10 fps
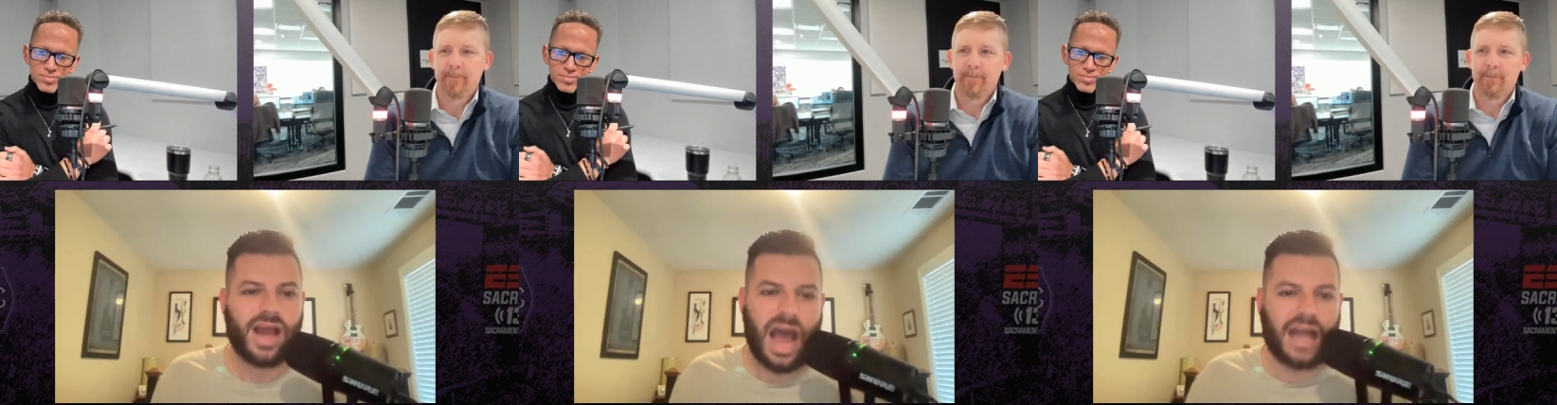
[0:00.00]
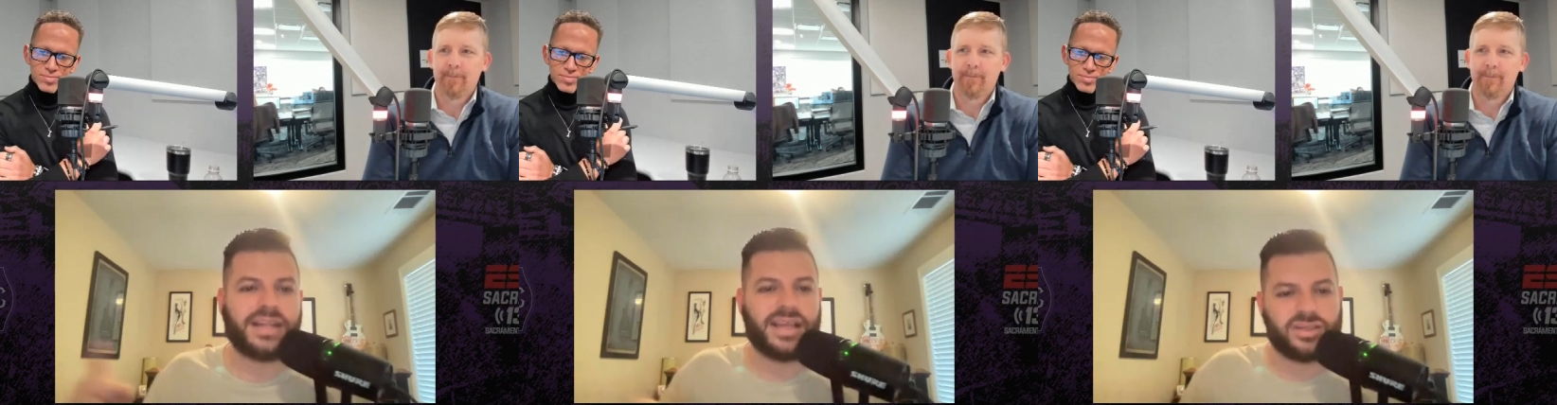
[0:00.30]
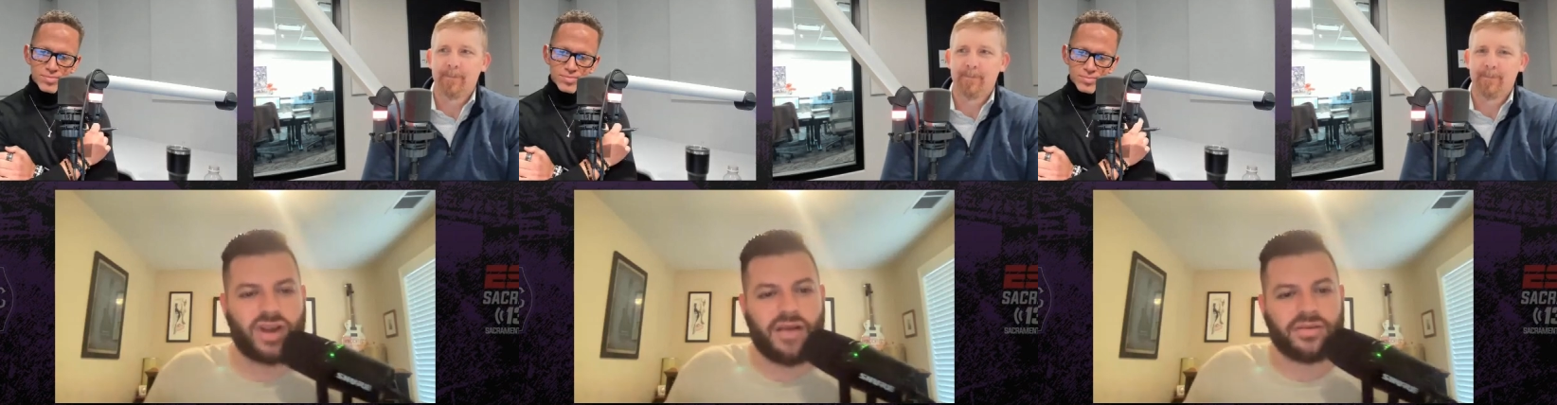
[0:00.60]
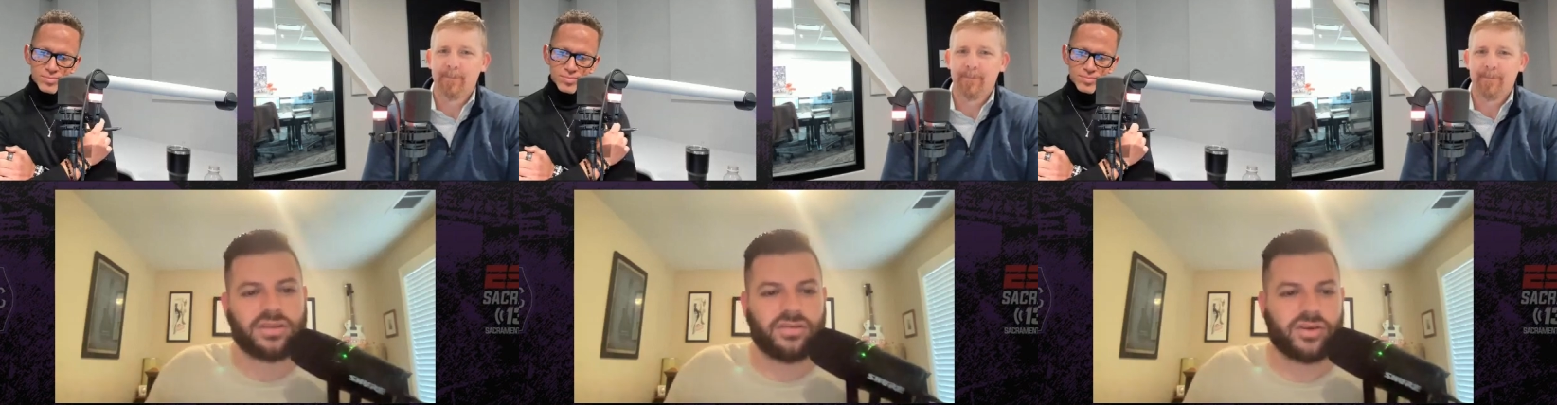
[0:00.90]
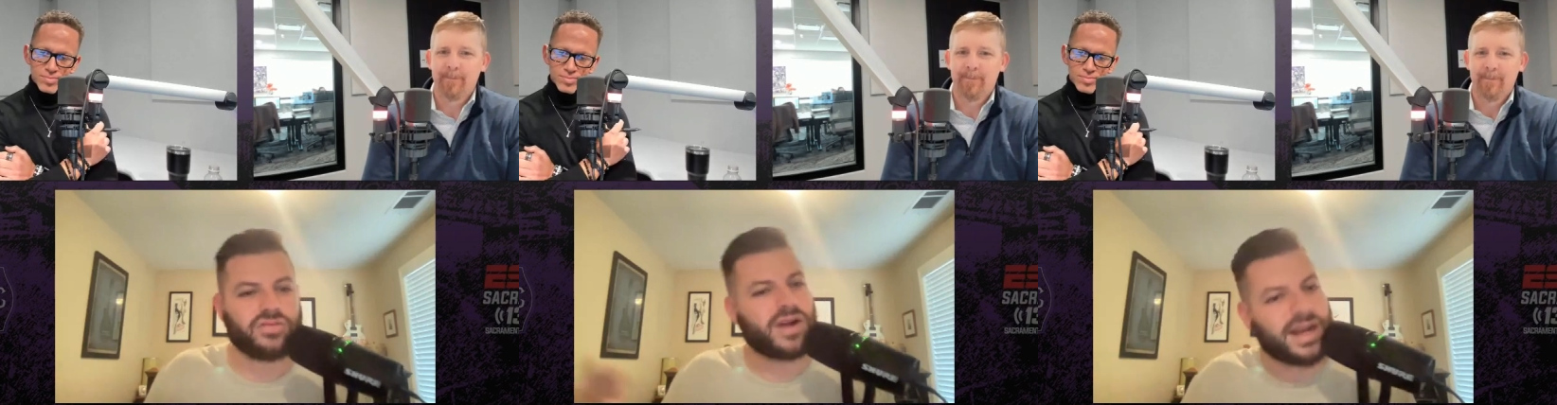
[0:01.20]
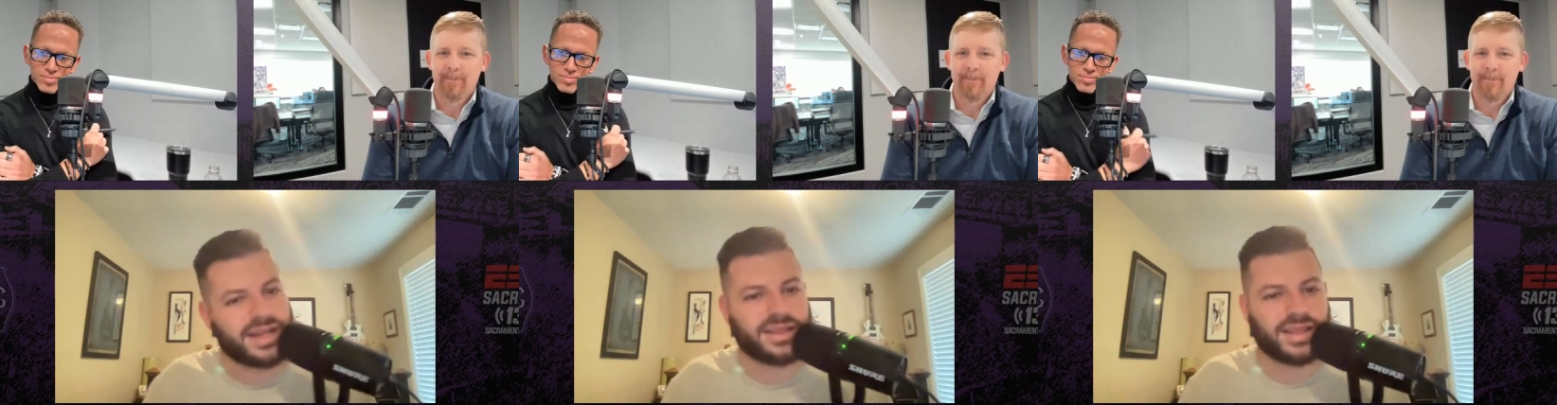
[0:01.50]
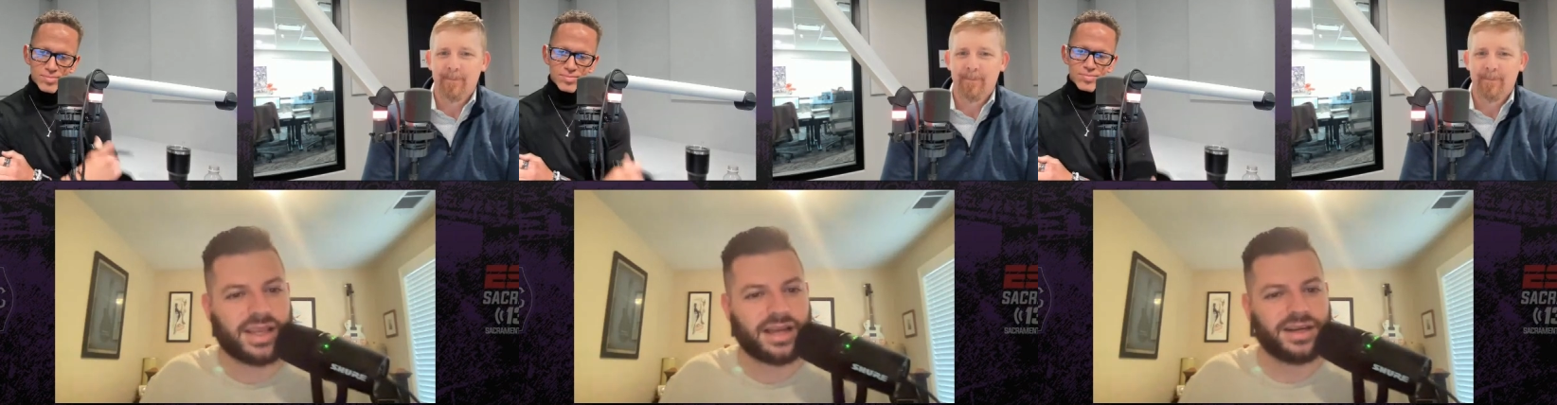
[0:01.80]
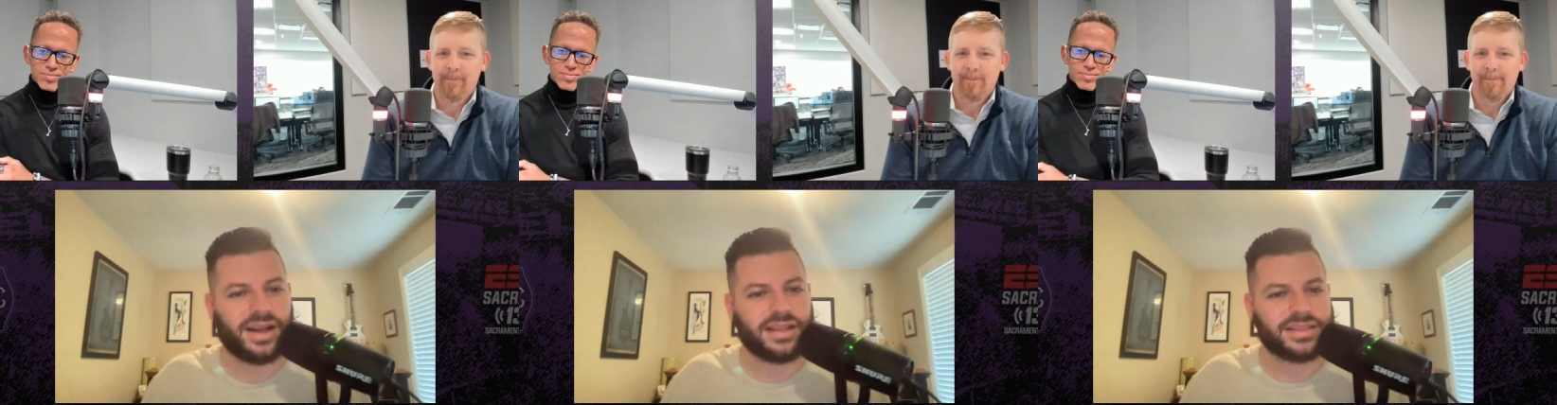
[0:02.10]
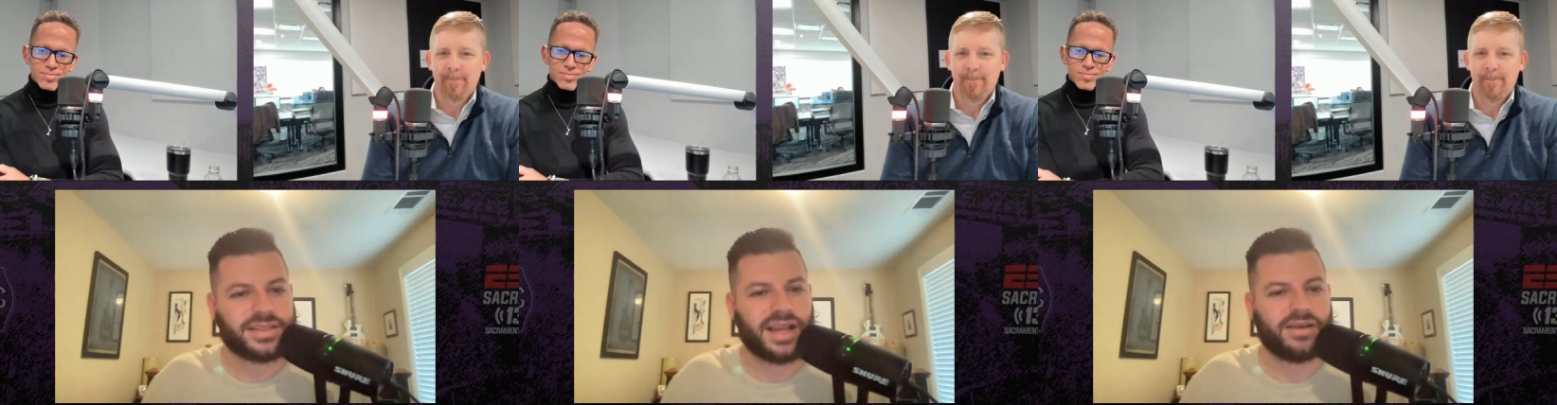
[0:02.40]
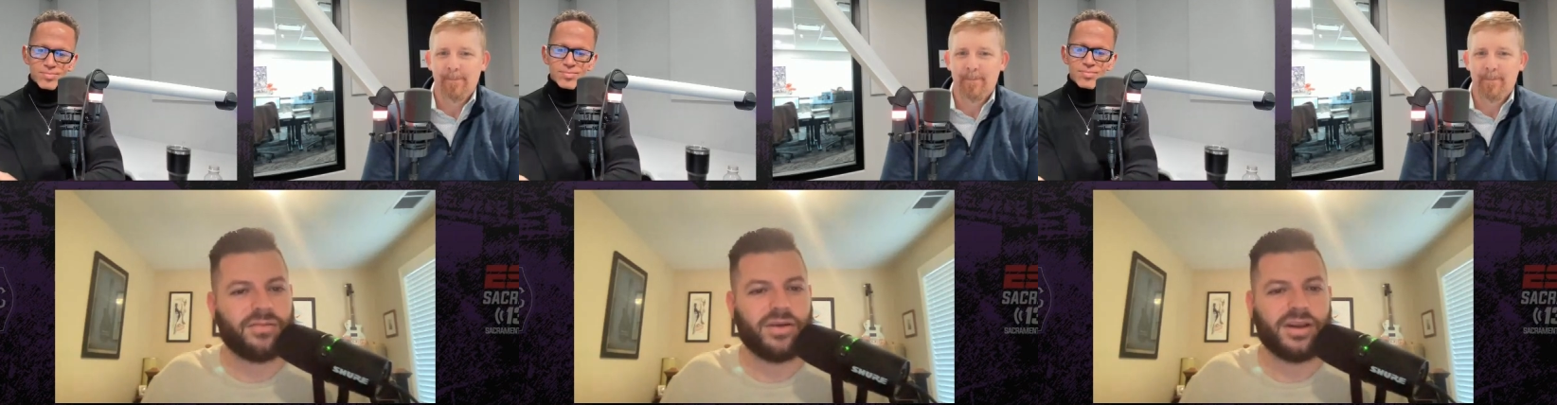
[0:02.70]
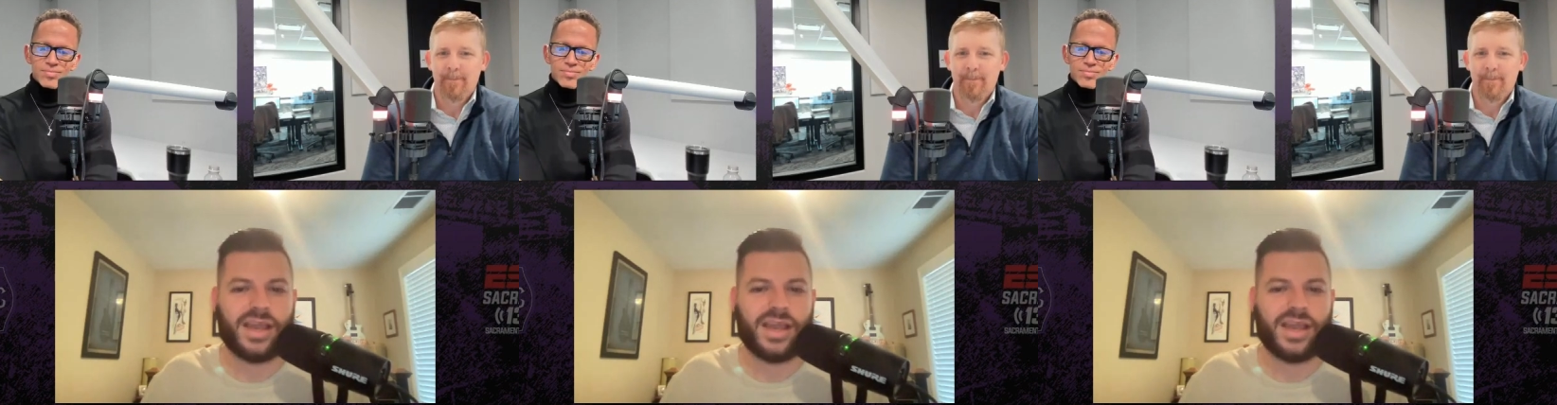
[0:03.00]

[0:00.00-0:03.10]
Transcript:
Speaker 1: I did travel on the first one. I didn't think I did on the second one.